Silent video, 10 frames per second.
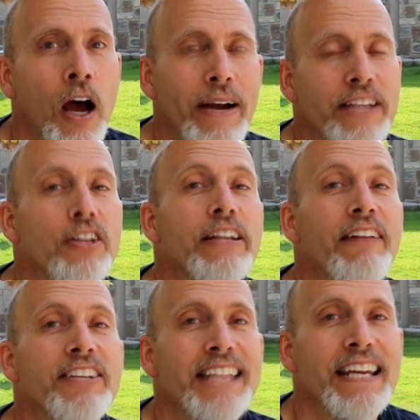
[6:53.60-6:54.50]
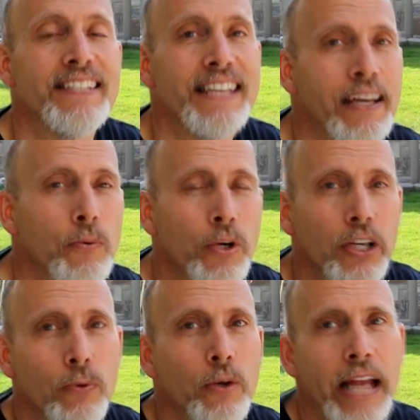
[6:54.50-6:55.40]
All right, so now let's take a second. We're
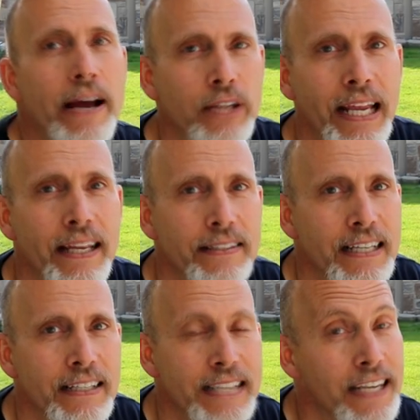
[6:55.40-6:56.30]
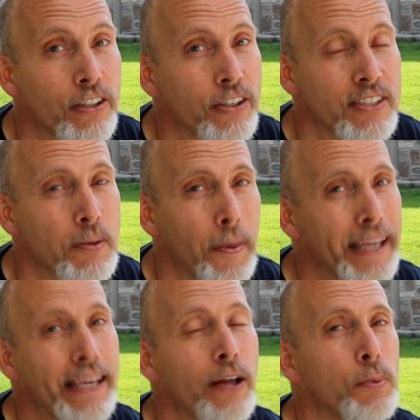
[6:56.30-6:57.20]
going to run out and uh, take a look at some of
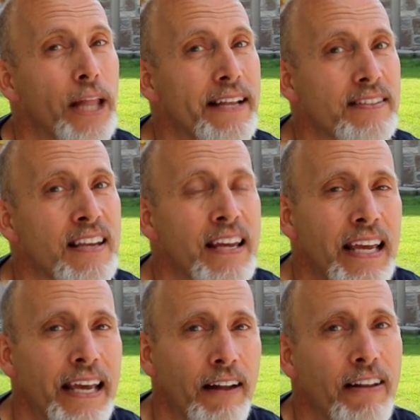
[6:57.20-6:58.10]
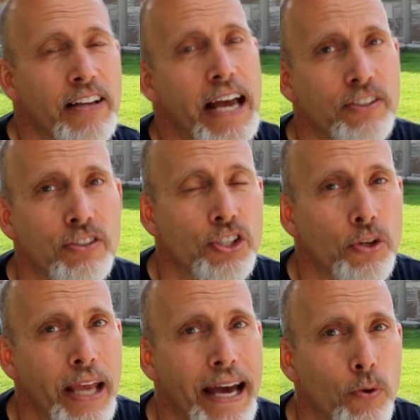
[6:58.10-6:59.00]
my kale plants, and I'll actually
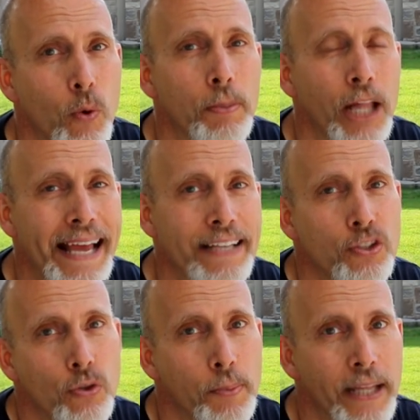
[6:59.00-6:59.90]
show you how to apply it to the